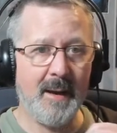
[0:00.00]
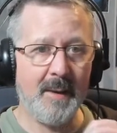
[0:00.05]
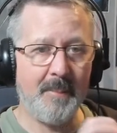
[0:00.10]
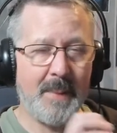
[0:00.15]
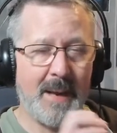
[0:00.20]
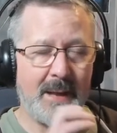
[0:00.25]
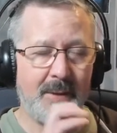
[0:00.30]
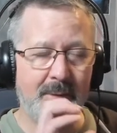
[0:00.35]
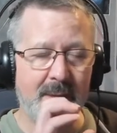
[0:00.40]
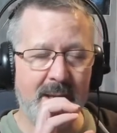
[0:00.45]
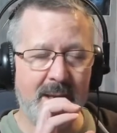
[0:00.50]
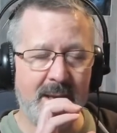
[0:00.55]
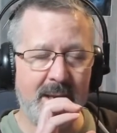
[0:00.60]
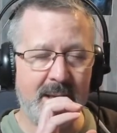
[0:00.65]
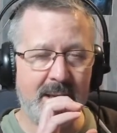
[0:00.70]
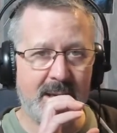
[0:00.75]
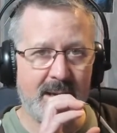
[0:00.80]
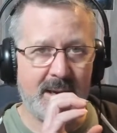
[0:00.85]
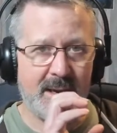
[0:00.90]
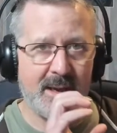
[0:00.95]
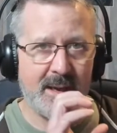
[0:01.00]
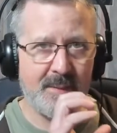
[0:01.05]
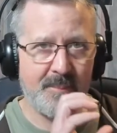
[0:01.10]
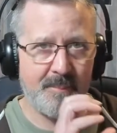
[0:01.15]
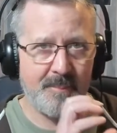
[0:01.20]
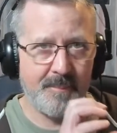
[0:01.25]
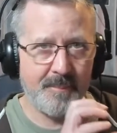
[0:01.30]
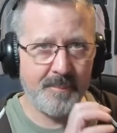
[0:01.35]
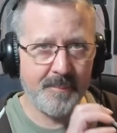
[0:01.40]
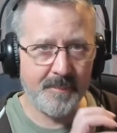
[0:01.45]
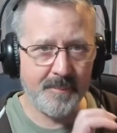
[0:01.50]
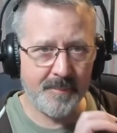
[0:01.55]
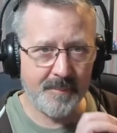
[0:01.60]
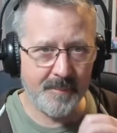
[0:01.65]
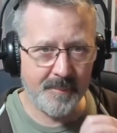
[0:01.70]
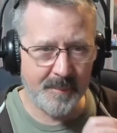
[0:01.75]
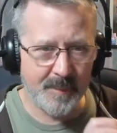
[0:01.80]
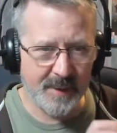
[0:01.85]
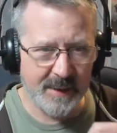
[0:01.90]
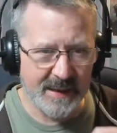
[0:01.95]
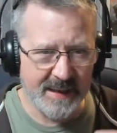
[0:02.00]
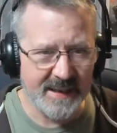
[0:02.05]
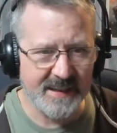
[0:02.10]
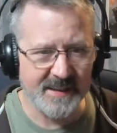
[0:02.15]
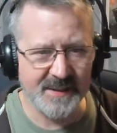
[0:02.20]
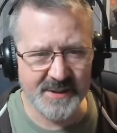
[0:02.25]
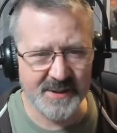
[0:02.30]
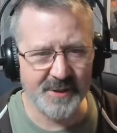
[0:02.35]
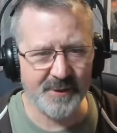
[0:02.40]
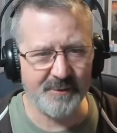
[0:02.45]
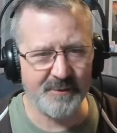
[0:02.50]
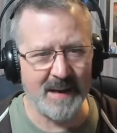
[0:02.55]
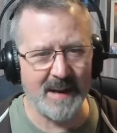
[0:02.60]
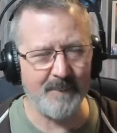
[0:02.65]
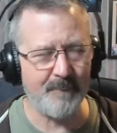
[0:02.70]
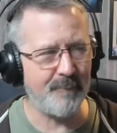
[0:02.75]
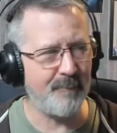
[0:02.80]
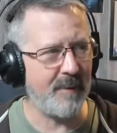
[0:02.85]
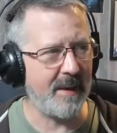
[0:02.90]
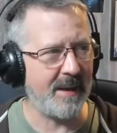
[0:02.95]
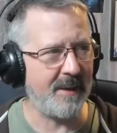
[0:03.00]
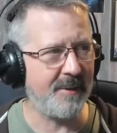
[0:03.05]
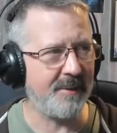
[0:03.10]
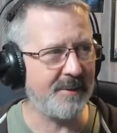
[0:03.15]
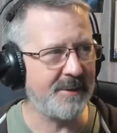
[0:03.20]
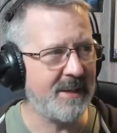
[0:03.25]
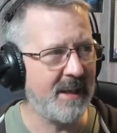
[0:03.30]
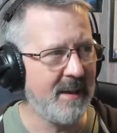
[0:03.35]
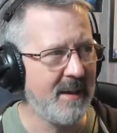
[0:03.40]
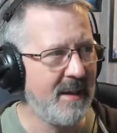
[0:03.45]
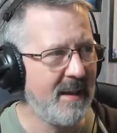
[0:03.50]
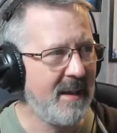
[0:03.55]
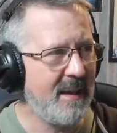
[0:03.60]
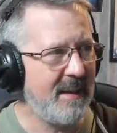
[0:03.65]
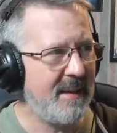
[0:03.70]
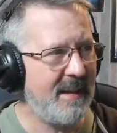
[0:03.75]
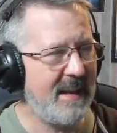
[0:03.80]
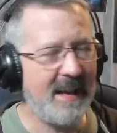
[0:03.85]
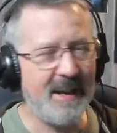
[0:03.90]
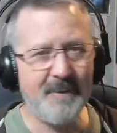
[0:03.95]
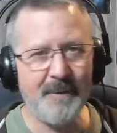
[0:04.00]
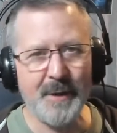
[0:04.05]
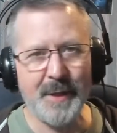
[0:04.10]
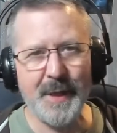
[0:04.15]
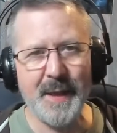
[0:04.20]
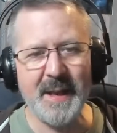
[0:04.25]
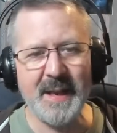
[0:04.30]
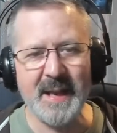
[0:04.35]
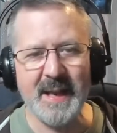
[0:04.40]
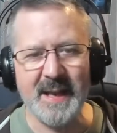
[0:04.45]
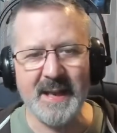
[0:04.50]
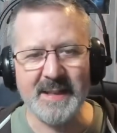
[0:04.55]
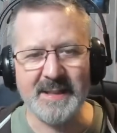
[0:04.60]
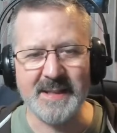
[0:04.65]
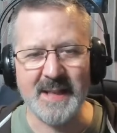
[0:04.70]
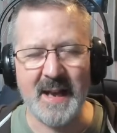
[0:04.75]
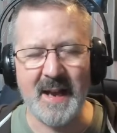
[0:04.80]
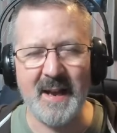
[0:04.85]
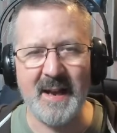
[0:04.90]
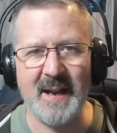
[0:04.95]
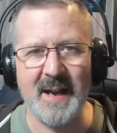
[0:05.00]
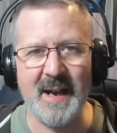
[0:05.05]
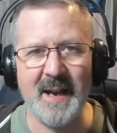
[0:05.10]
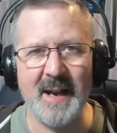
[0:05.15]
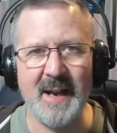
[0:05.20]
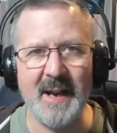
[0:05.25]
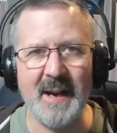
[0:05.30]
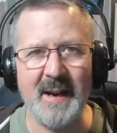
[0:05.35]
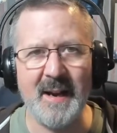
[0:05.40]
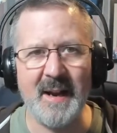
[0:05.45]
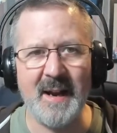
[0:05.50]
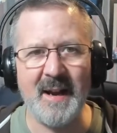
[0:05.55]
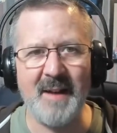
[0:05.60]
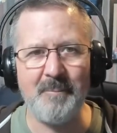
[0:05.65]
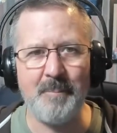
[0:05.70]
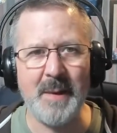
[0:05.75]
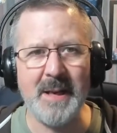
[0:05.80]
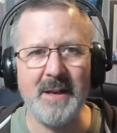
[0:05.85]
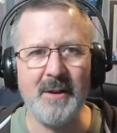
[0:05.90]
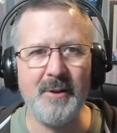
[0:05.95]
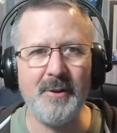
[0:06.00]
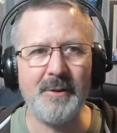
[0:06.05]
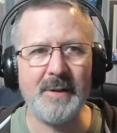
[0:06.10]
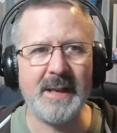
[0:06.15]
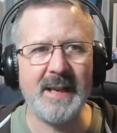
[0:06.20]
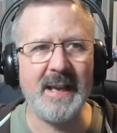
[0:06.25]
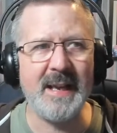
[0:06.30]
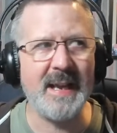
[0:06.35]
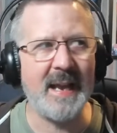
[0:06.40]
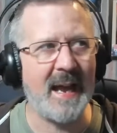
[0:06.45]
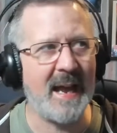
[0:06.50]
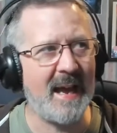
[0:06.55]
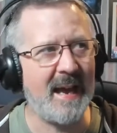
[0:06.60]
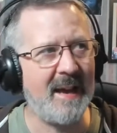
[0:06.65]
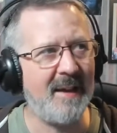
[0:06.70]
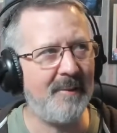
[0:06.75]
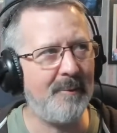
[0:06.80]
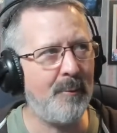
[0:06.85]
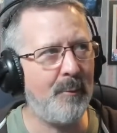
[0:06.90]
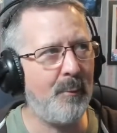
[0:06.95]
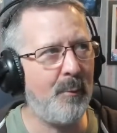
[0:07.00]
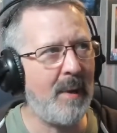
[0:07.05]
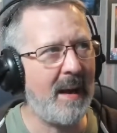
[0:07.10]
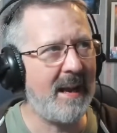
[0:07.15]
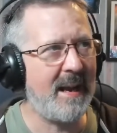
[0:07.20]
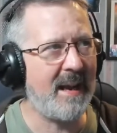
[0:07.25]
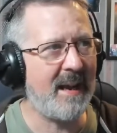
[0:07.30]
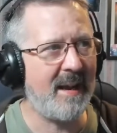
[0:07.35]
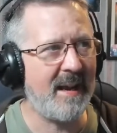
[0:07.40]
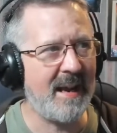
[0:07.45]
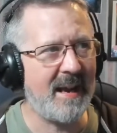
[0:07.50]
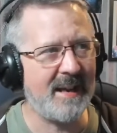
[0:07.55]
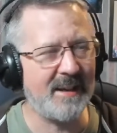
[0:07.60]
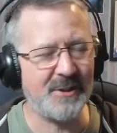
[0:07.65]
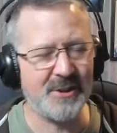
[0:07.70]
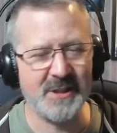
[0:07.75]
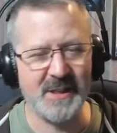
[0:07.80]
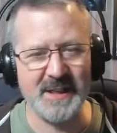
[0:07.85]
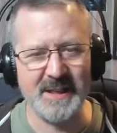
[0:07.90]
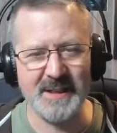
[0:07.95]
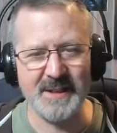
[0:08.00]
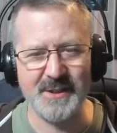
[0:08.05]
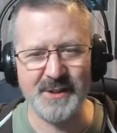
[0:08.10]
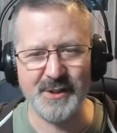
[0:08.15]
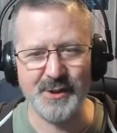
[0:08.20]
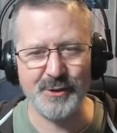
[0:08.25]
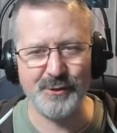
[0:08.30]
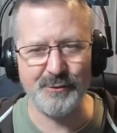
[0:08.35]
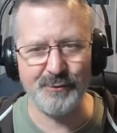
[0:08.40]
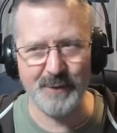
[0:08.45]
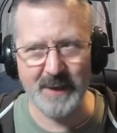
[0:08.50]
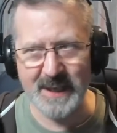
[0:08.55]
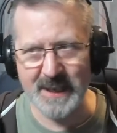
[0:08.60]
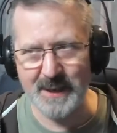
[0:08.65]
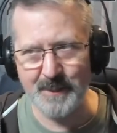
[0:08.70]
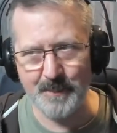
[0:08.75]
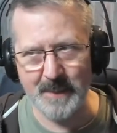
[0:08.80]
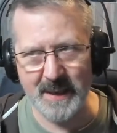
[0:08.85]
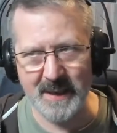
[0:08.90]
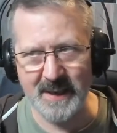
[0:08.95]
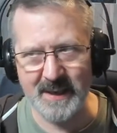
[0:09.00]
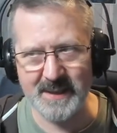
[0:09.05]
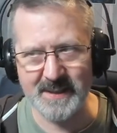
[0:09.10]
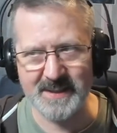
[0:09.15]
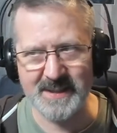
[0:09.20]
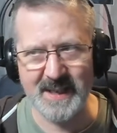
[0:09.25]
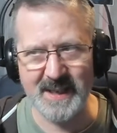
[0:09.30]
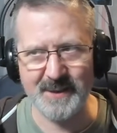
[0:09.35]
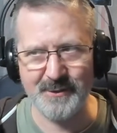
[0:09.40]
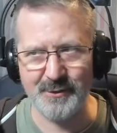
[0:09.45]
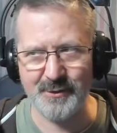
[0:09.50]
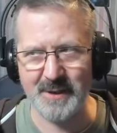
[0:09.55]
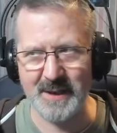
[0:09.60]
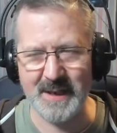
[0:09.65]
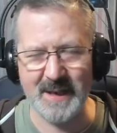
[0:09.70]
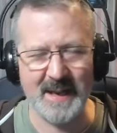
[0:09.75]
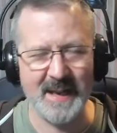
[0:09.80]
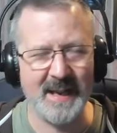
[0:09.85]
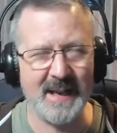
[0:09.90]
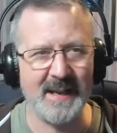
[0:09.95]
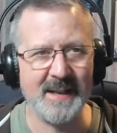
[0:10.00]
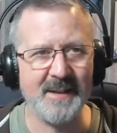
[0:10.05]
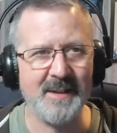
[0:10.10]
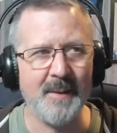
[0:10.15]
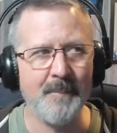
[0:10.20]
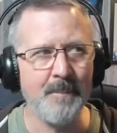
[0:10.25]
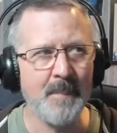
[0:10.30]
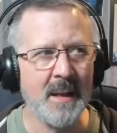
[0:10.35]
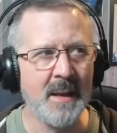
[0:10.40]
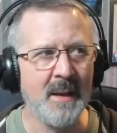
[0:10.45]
about the um, Instagram reels. The other thing is, I I've been looking at when I actually stream, etc., and